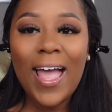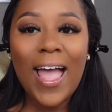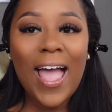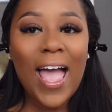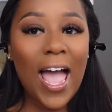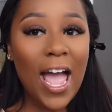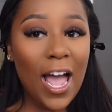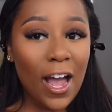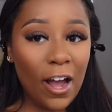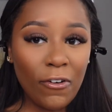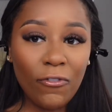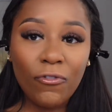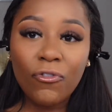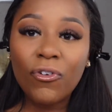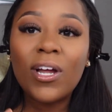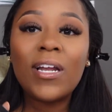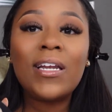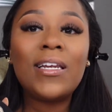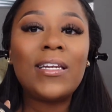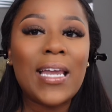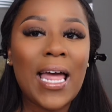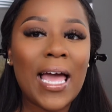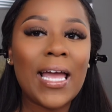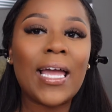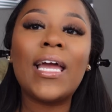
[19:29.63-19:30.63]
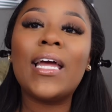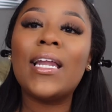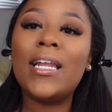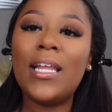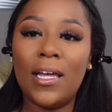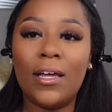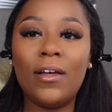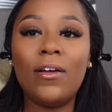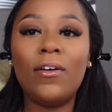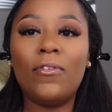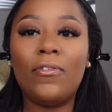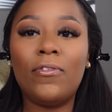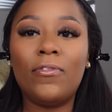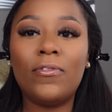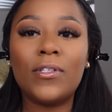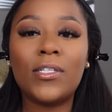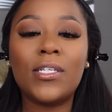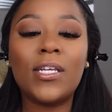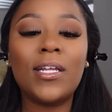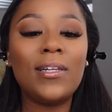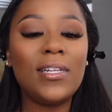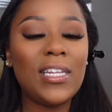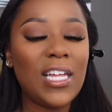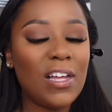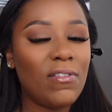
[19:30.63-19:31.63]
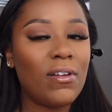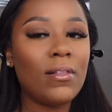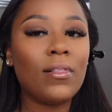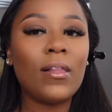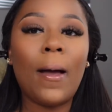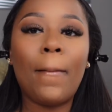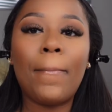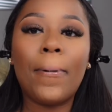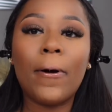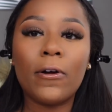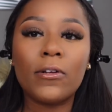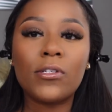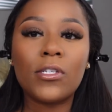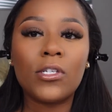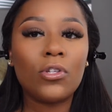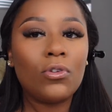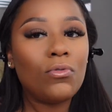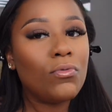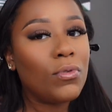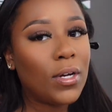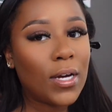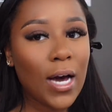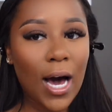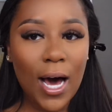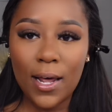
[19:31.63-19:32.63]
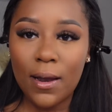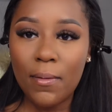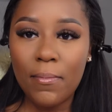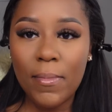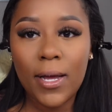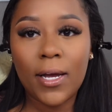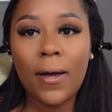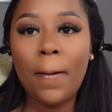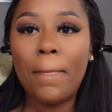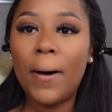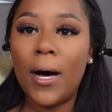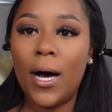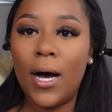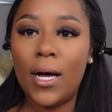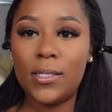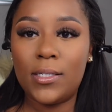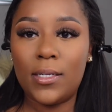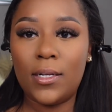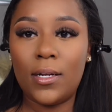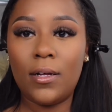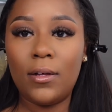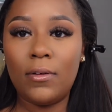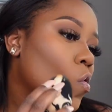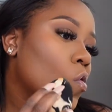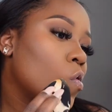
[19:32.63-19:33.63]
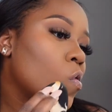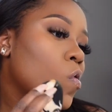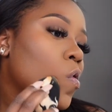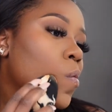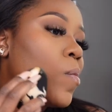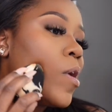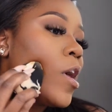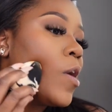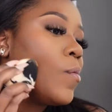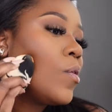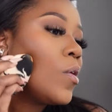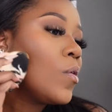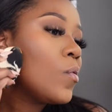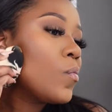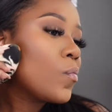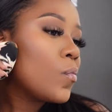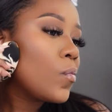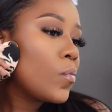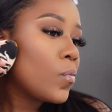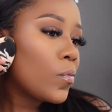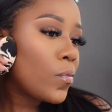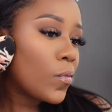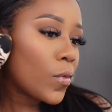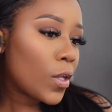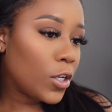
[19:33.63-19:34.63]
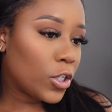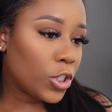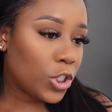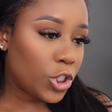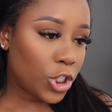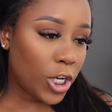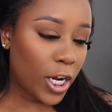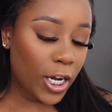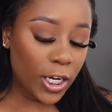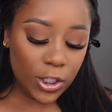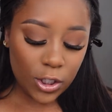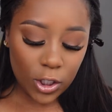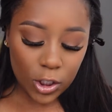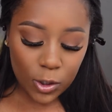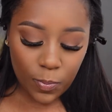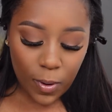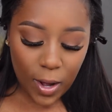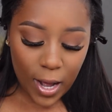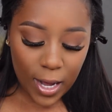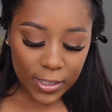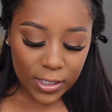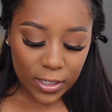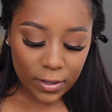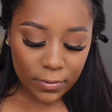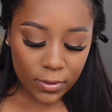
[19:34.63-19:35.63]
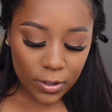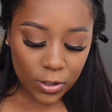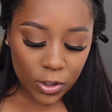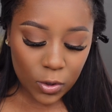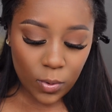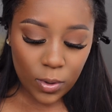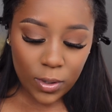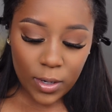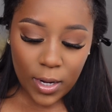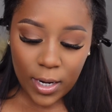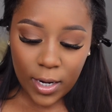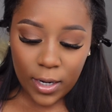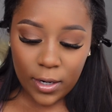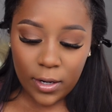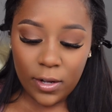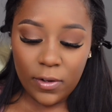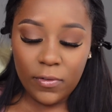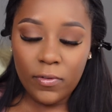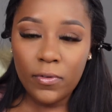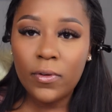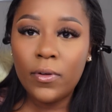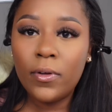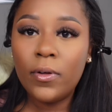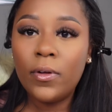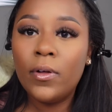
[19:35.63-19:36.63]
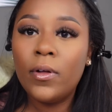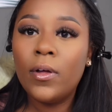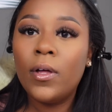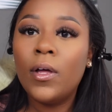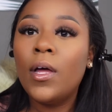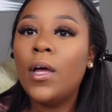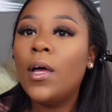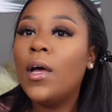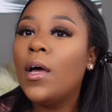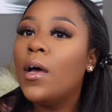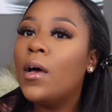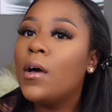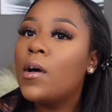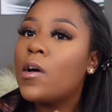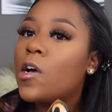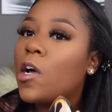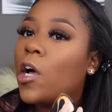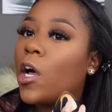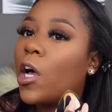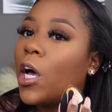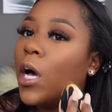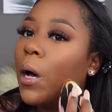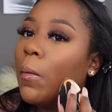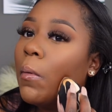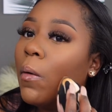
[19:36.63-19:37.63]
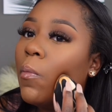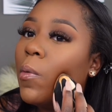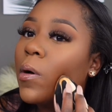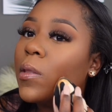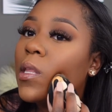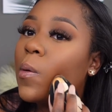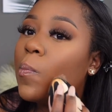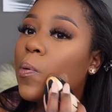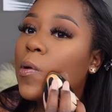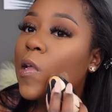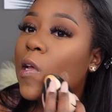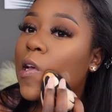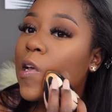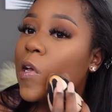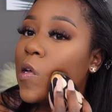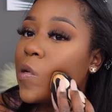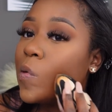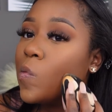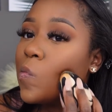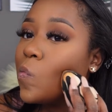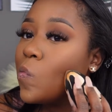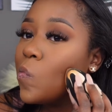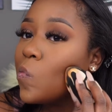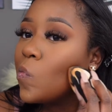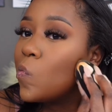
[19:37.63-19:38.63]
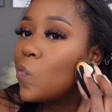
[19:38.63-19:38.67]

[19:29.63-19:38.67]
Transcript: Every negative to leaving that person, you gotta make a positive. So baby, change those positives into a negative, come up with a plan,